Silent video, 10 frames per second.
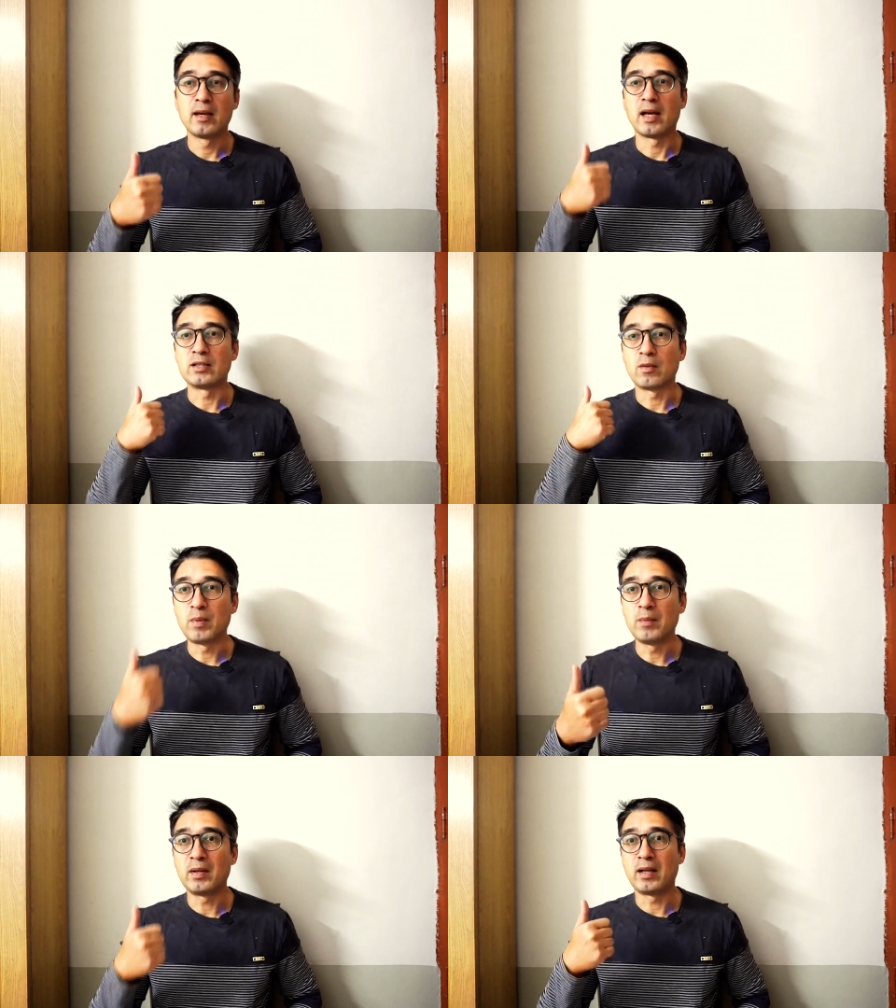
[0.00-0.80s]
And so
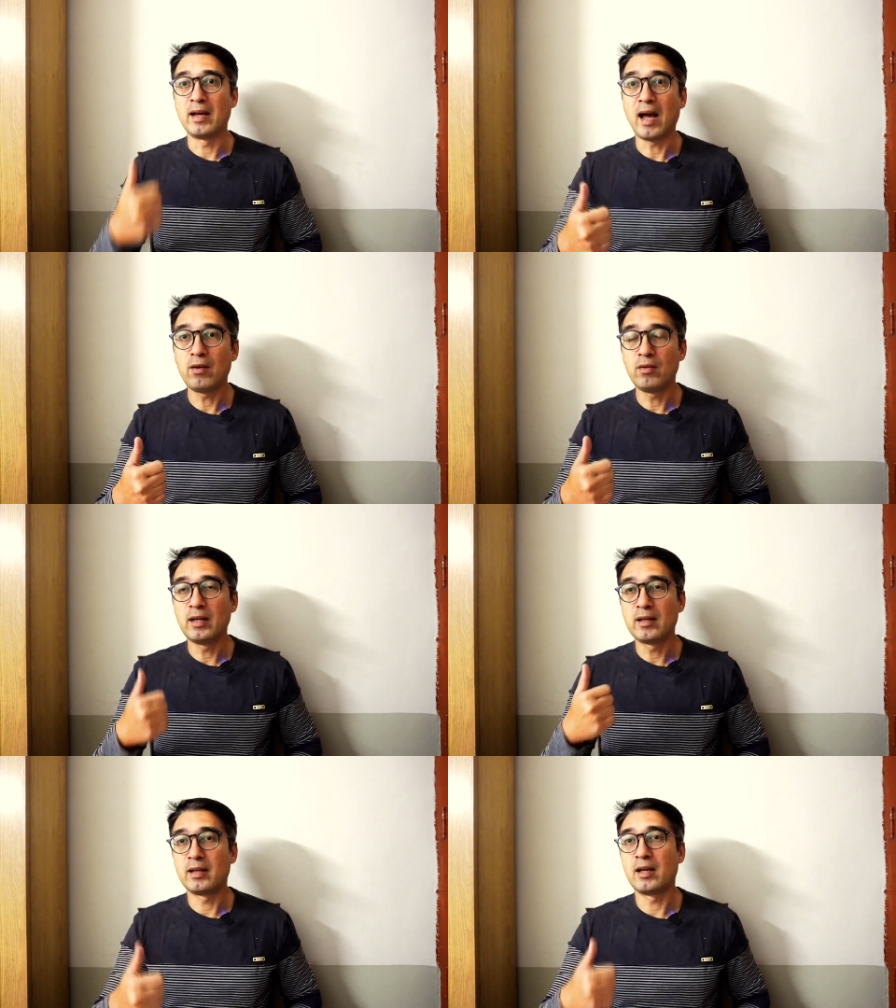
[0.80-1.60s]
people are not
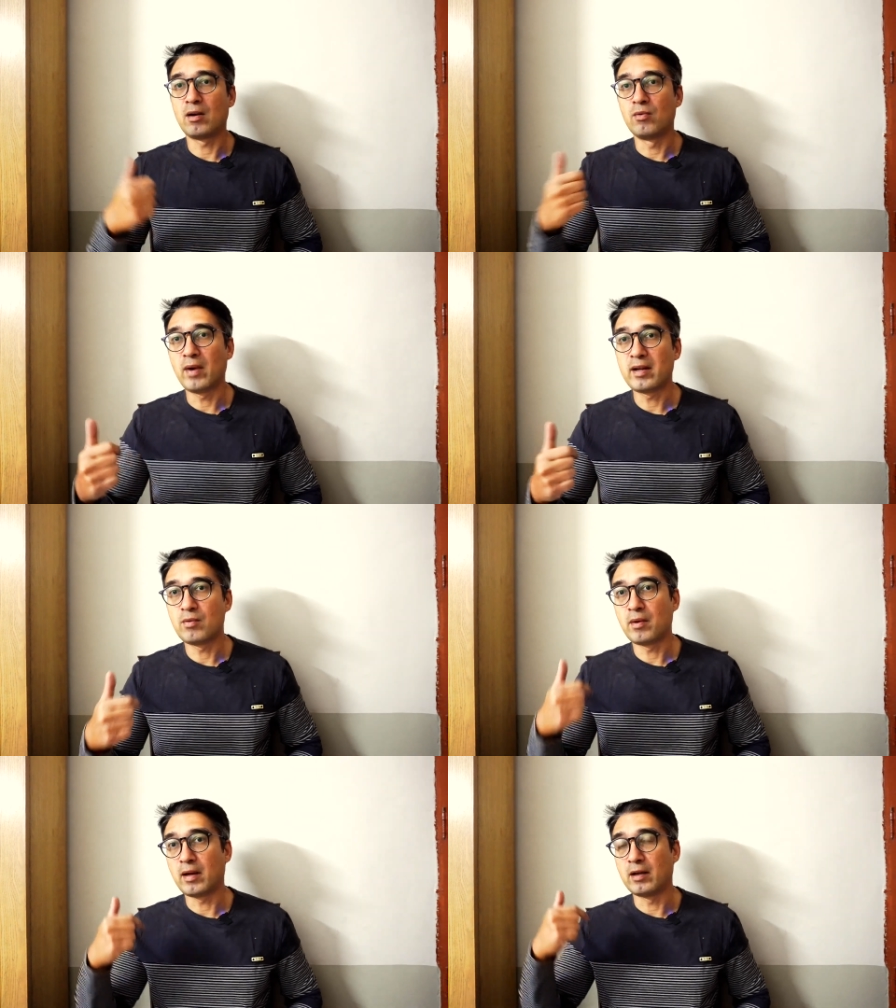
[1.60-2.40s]
only clicking on
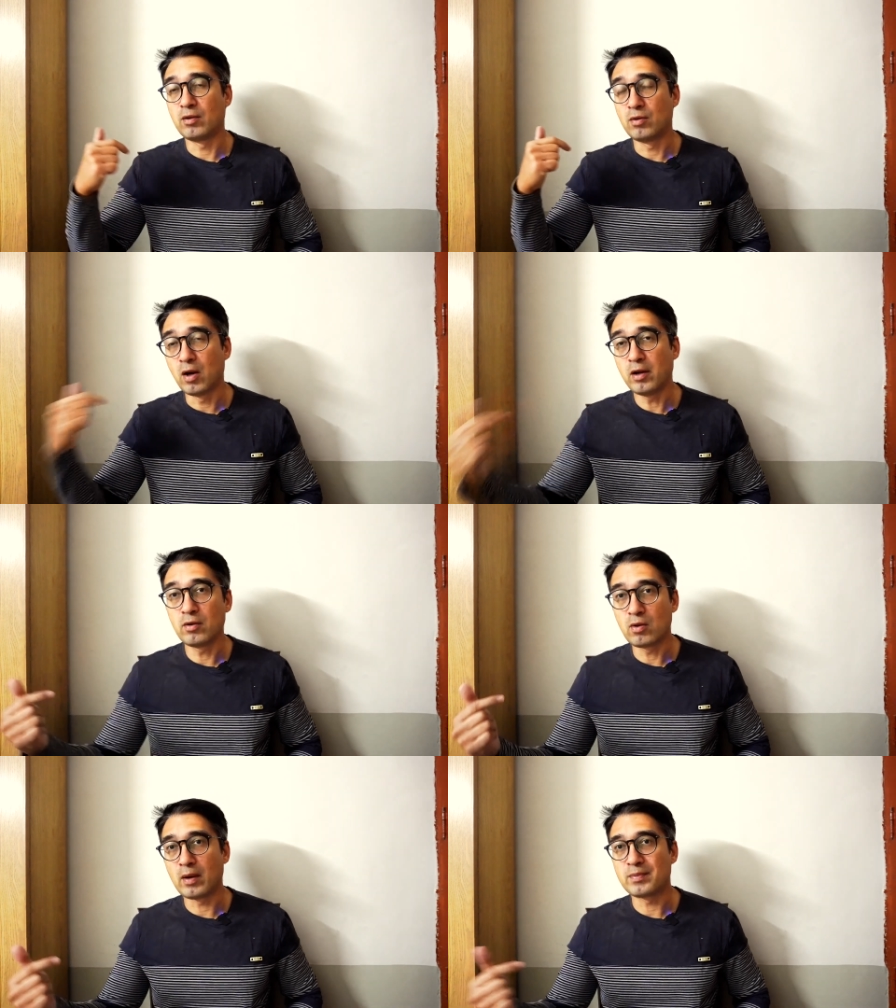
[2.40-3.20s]
Reddit and going
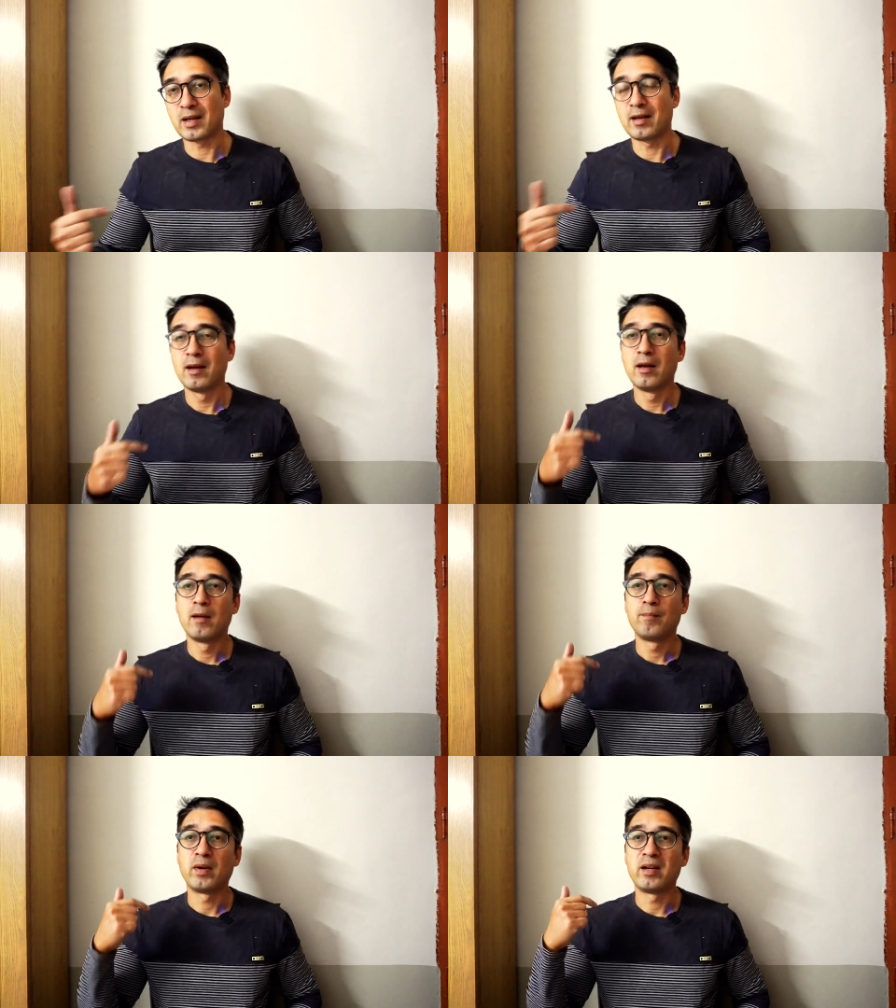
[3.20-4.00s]
to the website,
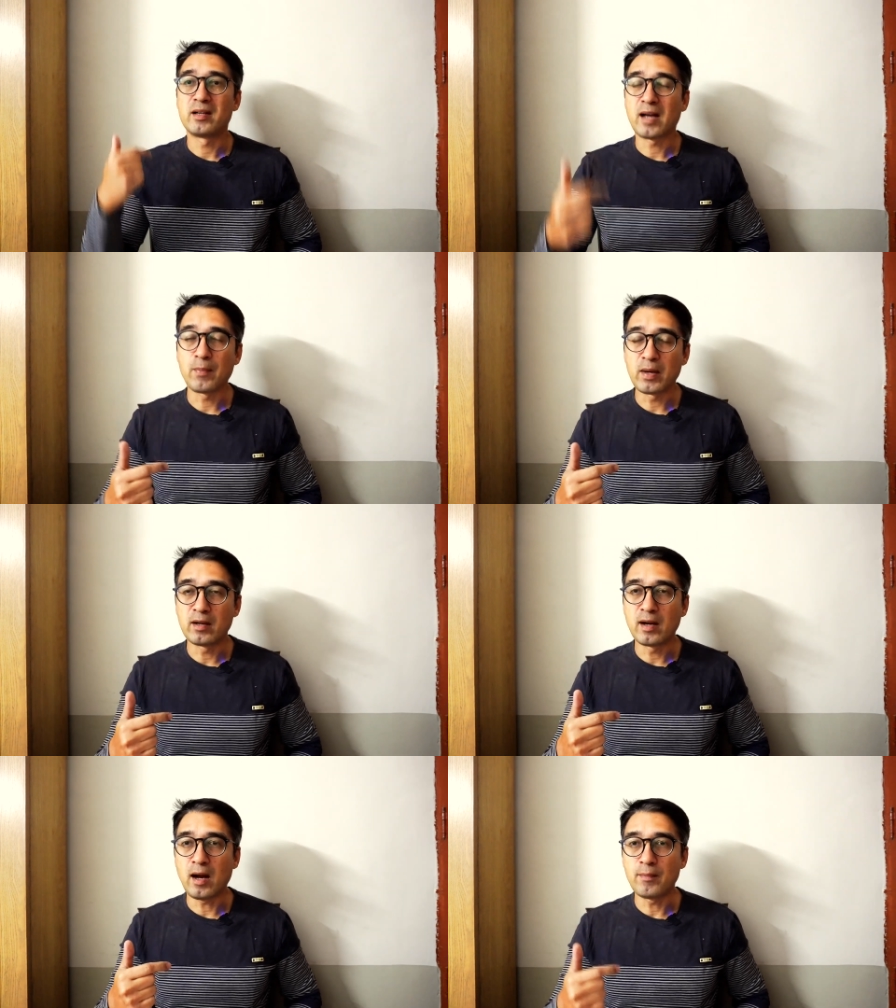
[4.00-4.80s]
but they're typing
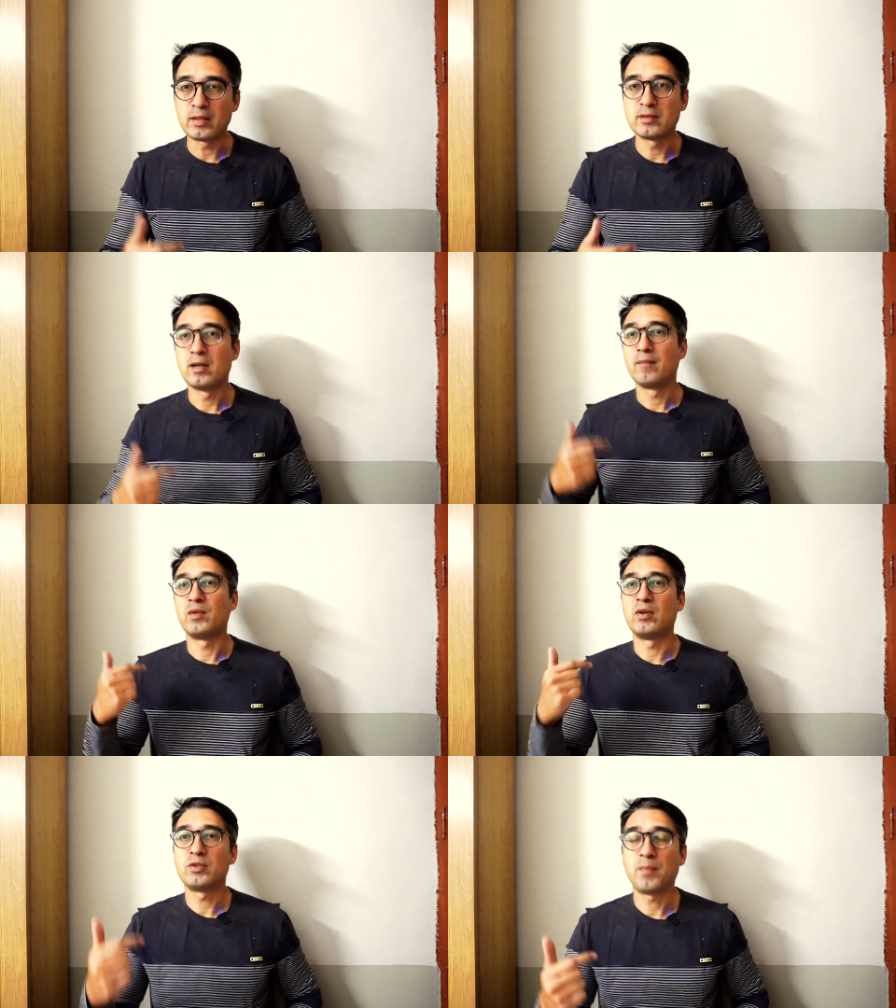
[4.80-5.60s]
in comments,
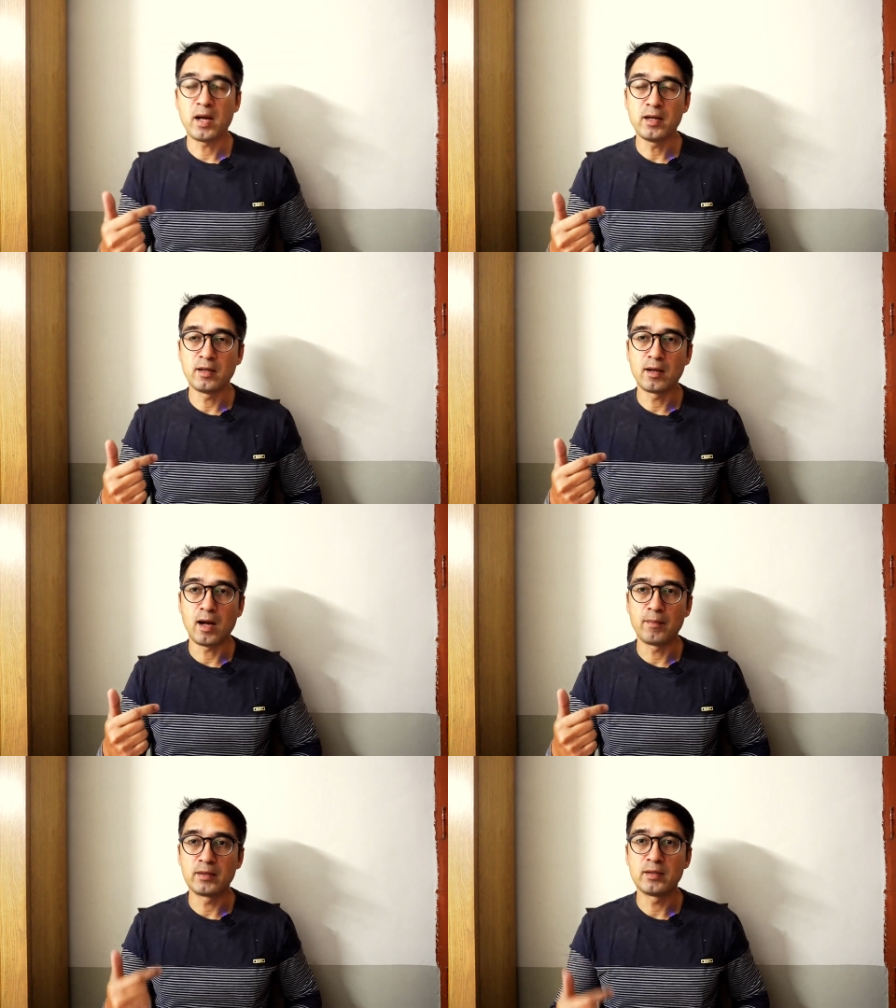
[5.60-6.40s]
they're responding to
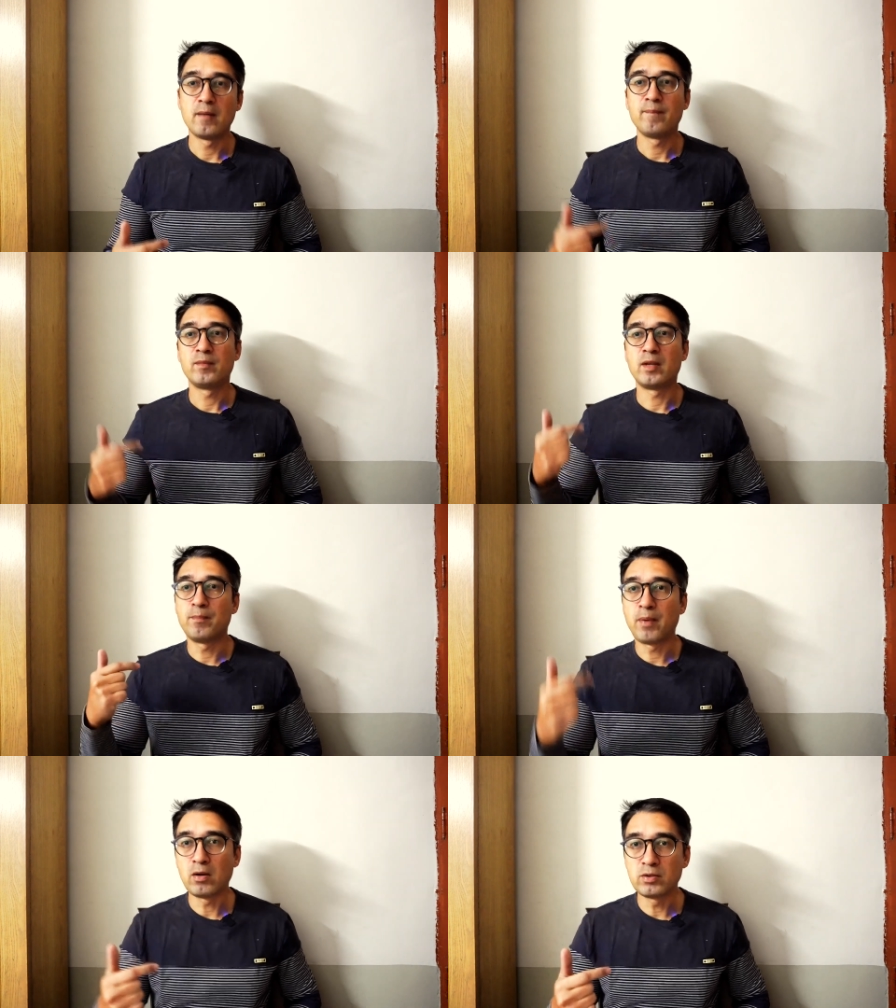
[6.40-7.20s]
comments, they're
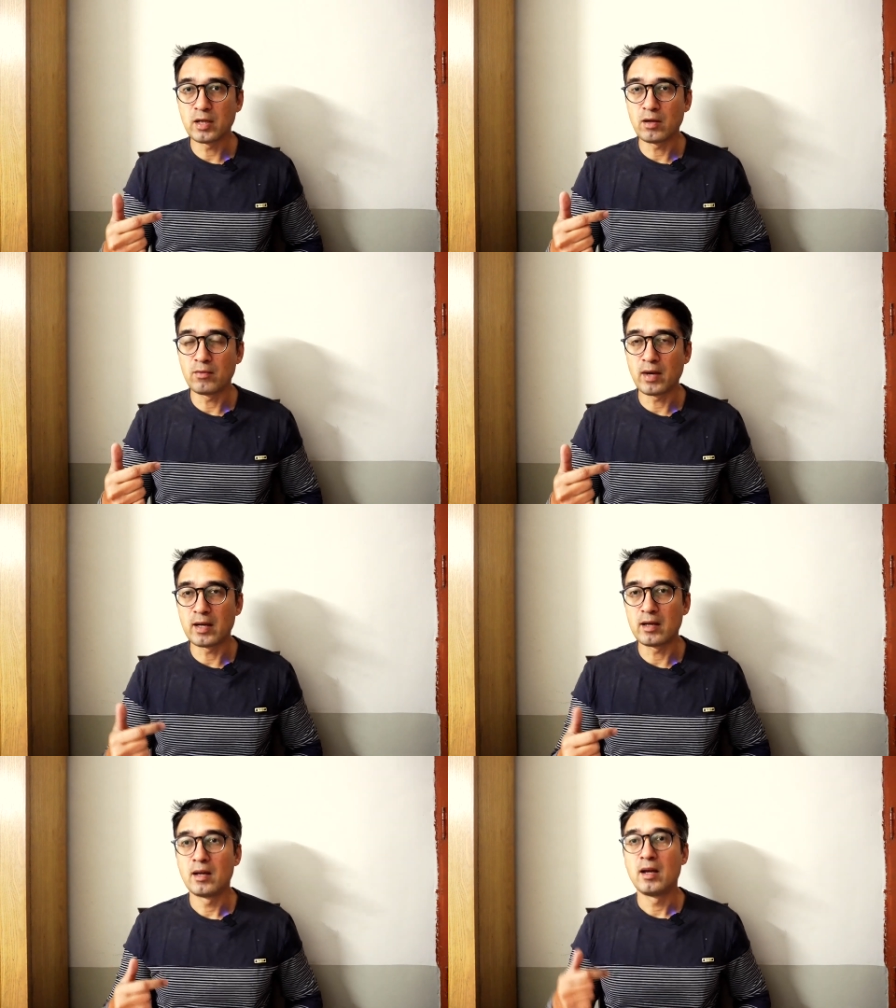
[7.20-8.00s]
posting on
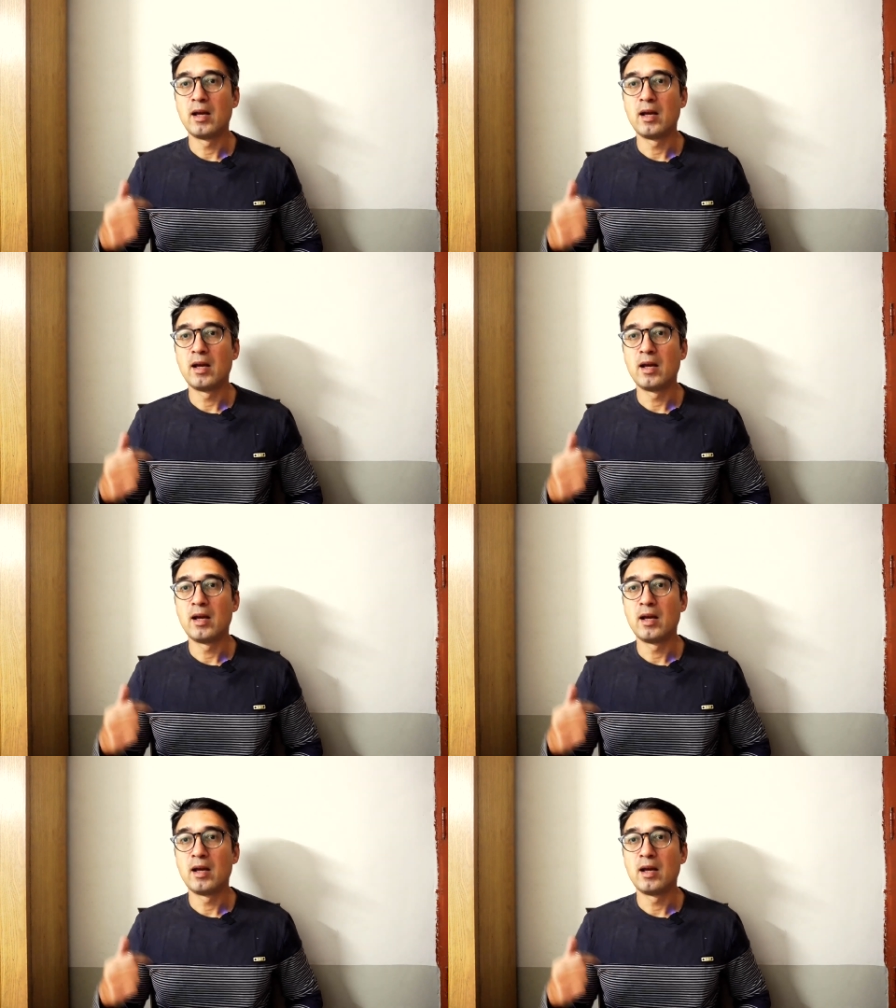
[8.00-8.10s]
Reddit.